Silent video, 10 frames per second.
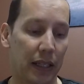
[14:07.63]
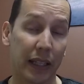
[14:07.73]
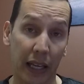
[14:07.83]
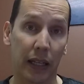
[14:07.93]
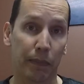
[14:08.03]

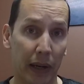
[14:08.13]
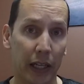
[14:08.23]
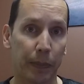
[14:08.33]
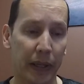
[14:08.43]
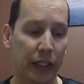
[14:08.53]
Again,
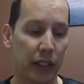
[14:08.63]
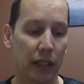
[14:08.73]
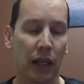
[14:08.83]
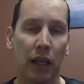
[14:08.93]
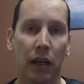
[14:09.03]
my
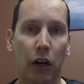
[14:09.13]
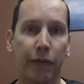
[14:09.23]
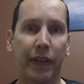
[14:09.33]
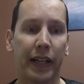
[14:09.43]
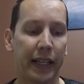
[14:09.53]
opinion,
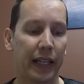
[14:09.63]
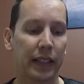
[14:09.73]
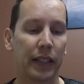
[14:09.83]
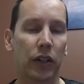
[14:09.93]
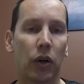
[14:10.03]
our
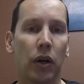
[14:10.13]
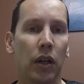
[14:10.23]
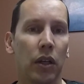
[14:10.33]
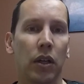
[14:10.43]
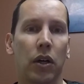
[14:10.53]
finances, our,
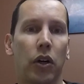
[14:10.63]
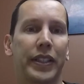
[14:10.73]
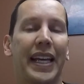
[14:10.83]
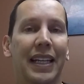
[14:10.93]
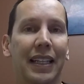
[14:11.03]
our
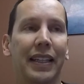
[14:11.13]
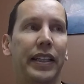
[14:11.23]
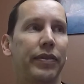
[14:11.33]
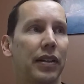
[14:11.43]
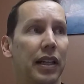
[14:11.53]

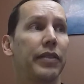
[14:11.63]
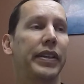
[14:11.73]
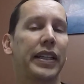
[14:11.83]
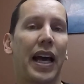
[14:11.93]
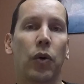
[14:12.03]
daily
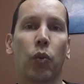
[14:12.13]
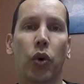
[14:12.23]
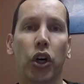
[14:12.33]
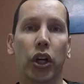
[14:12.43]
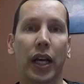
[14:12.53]
living at
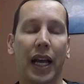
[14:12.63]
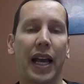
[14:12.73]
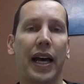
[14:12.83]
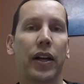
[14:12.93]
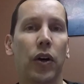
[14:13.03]
work,
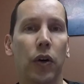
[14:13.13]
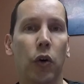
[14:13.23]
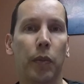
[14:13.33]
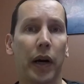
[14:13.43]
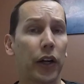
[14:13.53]
at
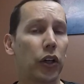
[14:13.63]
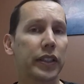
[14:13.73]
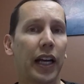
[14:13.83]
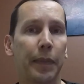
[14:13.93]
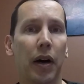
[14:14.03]
home, on our
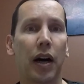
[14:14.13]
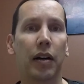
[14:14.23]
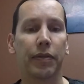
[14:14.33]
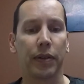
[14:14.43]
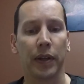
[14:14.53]
time
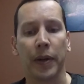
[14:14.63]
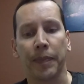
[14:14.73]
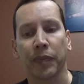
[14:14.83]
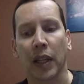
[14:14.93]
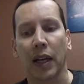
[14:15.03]
off.
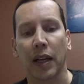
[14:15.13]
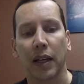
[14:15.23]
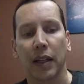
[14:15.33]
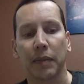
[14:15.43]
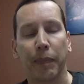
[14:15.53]

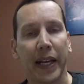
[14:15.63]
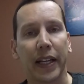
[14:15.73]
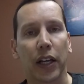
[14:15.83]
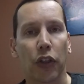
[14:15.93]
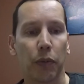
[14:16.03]

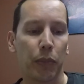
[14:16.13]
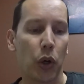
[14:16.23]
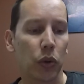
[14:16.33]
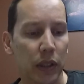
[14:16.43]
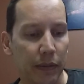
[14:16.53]
Make the
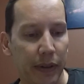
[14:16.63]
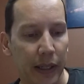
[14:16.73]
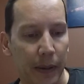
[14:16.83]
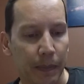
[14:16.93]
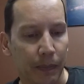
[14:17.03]
most of it.